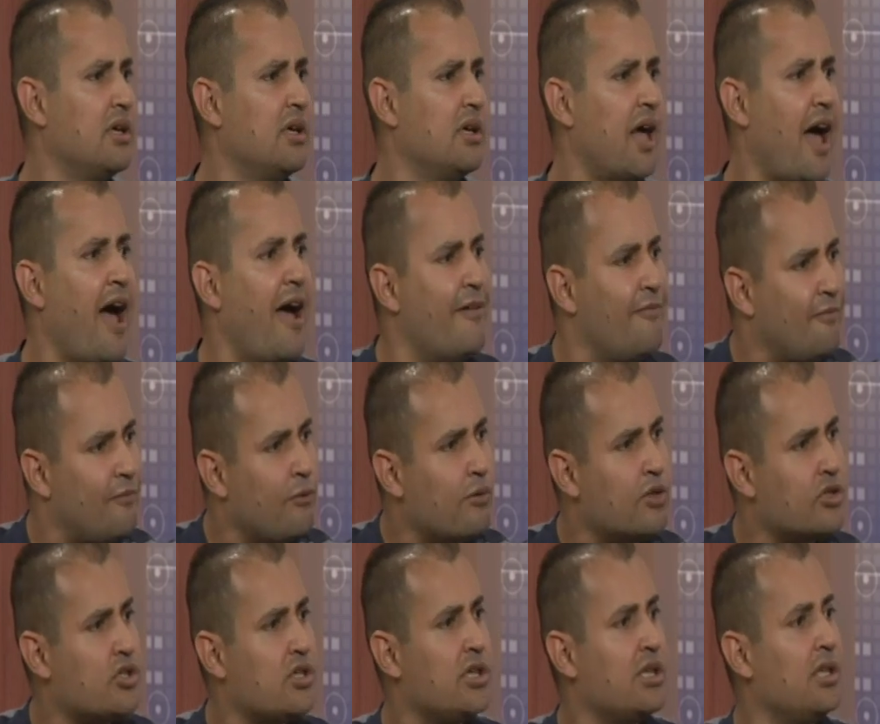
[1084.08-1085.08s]

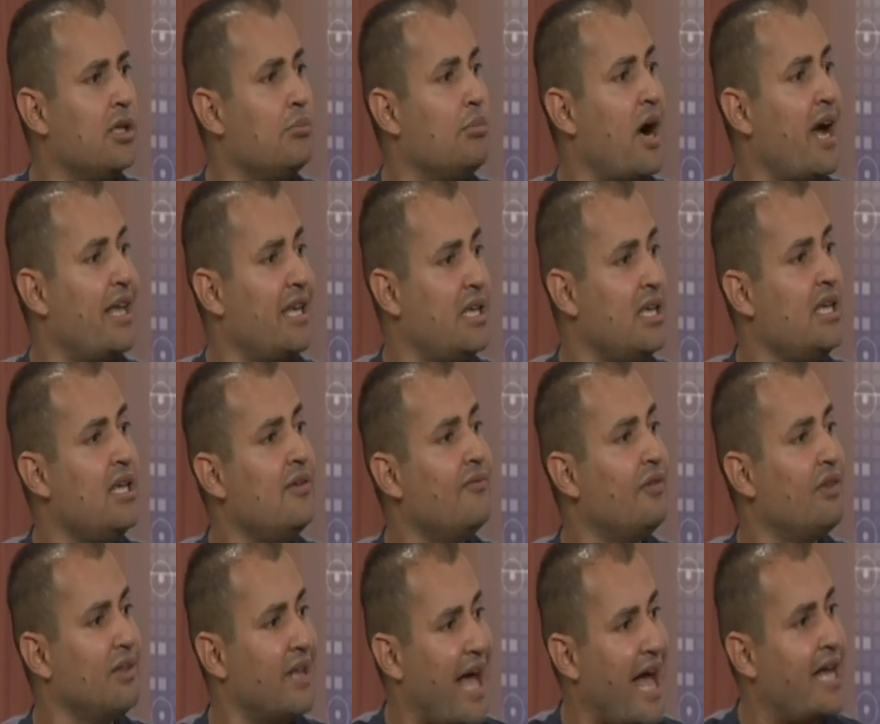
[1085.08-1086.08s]
unfortunately, by
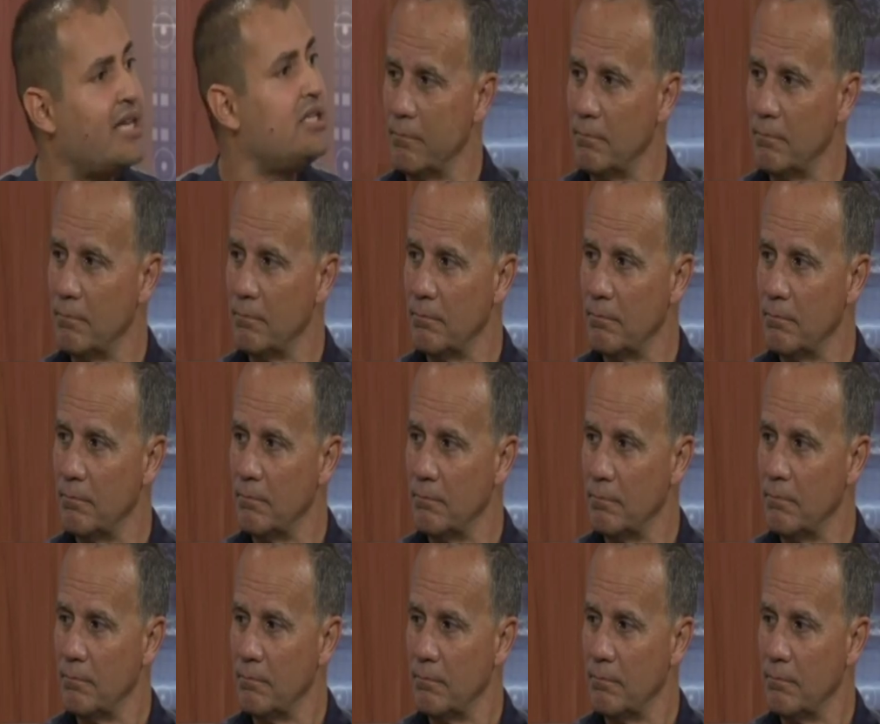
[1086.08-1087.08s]
evil entity
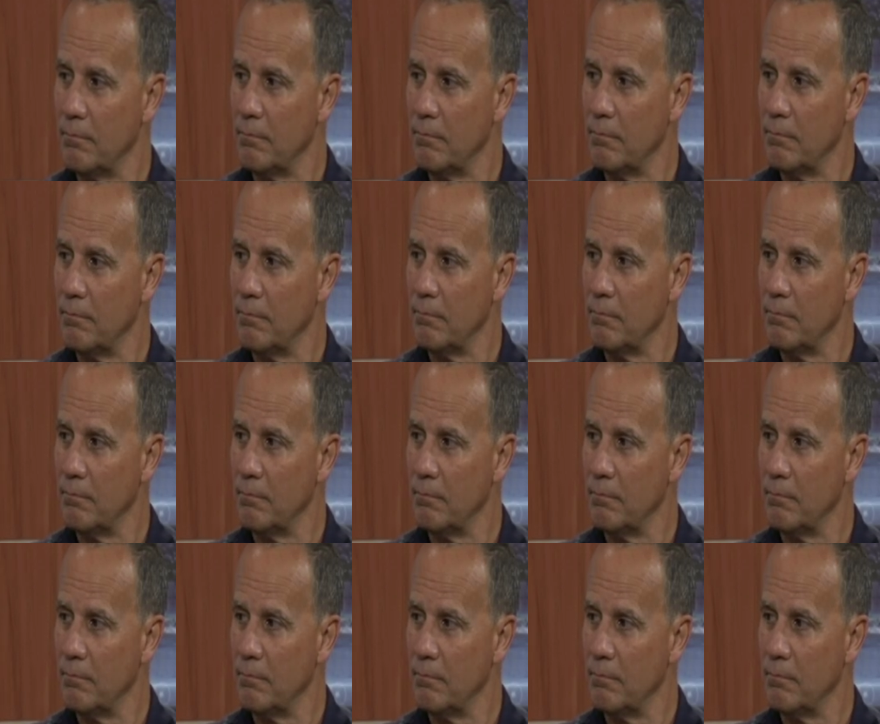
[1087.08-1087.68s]
present.